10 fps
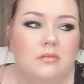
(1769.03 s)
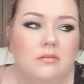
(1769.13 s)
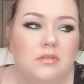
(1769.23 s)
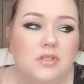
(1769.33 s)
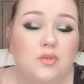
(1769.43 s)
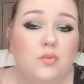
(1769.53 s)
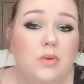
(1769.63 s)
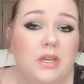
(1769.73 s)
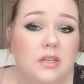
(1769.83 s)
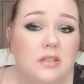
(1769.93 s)
2
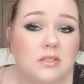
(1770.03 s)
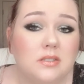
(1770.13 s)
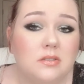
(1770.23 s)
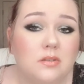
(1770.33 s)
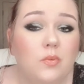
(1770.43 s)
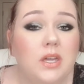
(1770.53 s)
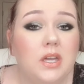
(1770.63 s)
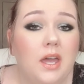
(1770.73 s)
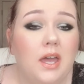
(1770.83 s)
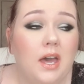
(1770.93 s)
weeks, week and
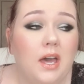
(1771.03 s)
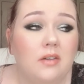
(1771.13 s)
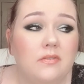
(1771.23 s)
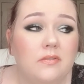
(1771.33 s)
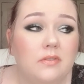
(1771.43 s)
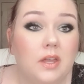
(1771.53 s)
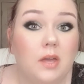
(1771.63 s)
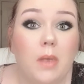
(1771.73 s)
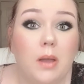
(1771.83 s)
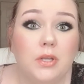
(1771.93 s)
a half. Like,
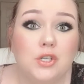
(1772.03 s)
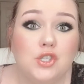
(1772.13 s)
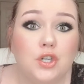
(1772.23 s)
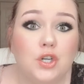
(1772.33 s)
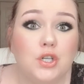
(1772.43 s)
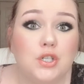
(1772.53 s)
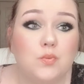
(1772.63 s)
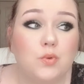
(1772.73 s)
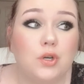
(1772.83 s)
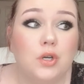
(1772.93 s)
my blood sugars
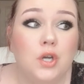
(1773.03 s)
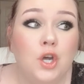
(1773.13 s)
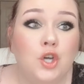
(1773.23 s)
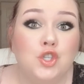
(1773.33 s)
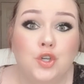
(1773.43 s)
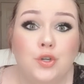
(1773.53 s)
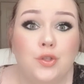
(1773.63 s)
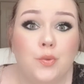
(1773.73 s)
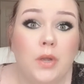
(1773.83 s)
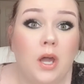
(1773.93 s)
were 200
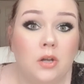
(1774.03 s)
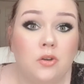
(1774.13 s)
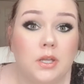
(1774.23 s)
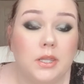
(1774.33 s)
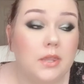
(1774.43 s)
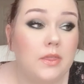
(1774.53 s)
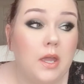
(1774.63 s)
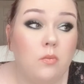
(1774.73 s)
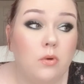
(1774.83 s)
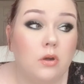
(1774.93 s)
to 300. Like, they
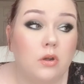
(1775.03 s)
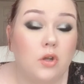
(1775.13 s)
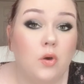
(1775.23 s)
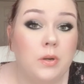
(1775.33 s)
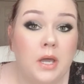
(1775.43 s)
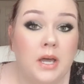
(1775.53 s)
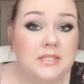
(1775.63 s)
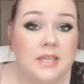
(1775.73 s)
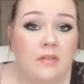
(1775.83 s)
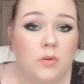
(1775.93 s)
were going nuts
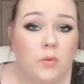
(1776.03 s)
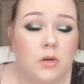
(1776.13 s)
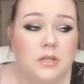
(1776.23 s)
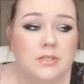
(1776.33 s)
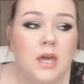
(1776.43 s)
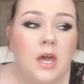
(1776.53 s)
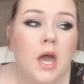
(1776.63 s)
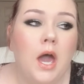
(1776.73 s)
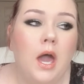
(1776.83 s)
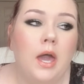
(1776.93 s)
afterwards,
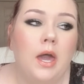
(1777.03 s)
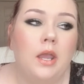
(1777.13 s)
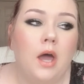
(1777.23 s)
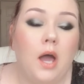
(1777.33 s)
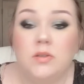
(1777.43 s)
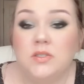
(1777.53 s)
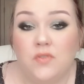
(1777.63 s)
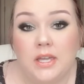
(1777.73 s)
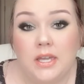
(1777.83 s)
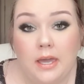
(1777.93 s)
and I was
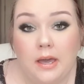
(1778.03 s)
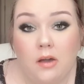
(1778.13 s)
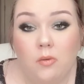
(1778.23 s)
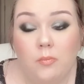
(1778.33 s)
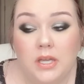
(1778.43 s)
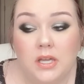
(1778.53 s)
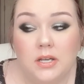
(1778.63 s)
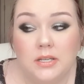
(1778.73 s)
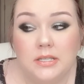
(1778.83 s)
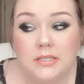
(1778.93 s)
freaking out
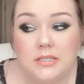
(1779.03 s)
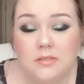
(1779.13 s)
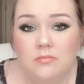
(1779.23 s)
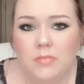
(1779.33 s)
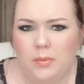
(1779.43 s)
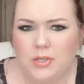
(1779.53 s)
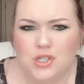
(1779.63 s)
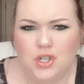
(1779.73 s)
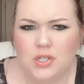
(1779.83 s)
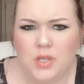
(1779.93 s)
because my blood
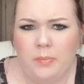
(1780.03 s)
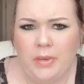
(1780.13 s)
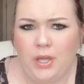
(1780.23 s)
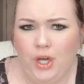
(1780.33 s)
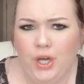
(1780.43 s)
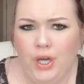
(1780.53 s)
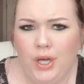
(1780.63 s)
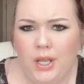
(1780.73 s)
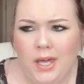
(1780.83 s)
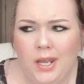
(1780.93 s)
sugars had been good,
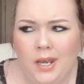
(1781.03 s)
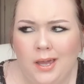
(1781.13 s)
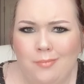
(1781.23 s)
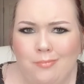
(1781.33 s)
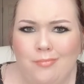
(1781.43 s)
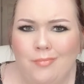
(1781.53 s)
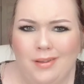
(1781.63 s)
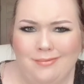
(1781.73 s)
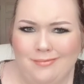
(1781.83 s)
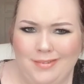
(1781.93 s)
and I
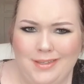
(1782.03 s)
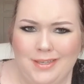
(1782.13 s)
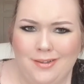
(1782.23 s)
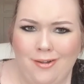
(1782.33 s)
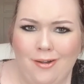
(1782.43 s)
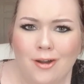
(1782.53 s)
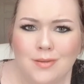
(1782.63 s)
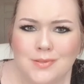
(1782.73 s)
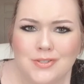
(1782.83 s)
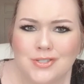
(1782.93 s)
don't really eat
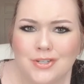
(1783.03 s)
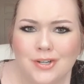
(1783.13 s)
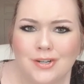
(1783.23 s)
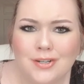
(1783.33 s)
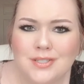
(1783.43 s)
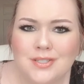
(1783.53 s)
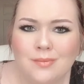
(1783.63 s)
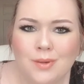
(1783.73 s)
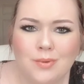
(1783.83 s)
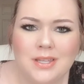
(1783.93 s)
carbs or sugars, so I'm
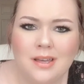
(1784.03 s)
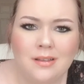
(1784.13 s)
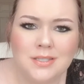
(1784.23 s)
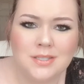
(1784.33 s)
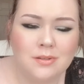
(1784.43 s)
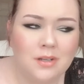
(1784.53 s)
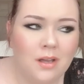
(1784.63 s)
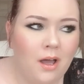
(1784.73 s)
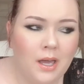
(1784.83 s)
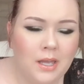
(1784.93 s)
like, what the hell is going
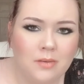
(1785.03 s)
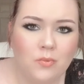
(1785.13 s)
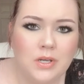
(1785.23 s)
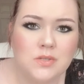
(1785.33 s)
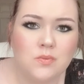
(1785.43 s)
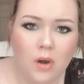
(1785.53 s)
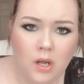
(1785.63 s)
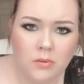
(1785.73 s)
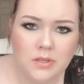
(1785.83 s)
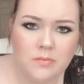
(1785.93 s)
on? What is
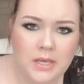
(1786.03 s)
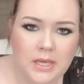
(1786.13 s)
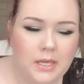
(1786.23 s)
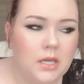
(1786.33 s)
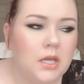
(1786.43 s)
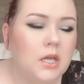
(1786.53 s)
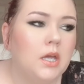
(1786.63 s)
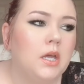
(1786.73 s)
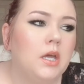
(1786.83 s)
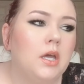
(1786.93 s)
wrong with me?
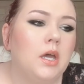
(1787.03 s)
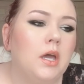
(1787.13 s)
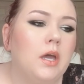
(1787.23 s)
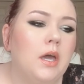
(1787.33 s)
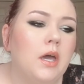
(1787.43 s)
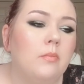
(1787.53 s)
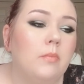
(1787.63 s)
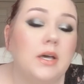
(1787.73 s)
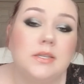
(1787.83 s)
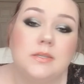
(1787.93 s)
And my
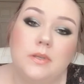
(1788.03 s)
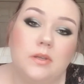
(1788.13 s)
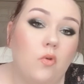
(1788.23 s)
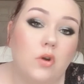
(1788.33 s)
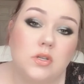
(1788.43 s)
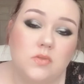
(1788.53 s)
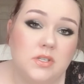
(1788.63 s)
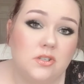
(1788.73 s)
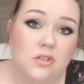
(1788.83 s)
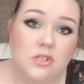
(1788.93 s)
husband, of course,
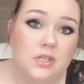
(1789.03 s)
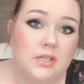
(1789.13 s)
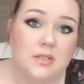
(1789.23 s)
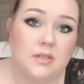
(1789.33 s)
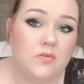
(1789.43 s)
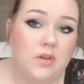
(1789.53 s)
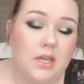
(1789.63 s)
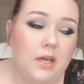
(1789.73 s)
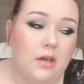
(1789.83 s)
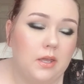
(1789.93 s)
researched it because I was freaking
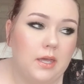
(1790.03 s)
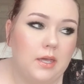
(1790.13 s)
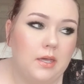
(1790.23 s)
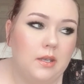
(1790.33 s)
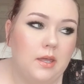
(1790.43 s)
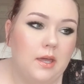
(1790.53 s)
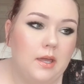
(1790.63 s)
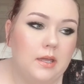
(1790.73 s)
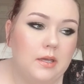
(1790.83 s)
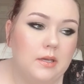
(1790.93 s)
out again.
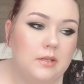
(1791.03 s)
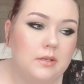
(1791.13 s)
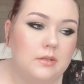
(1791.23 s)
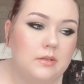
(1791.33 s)
And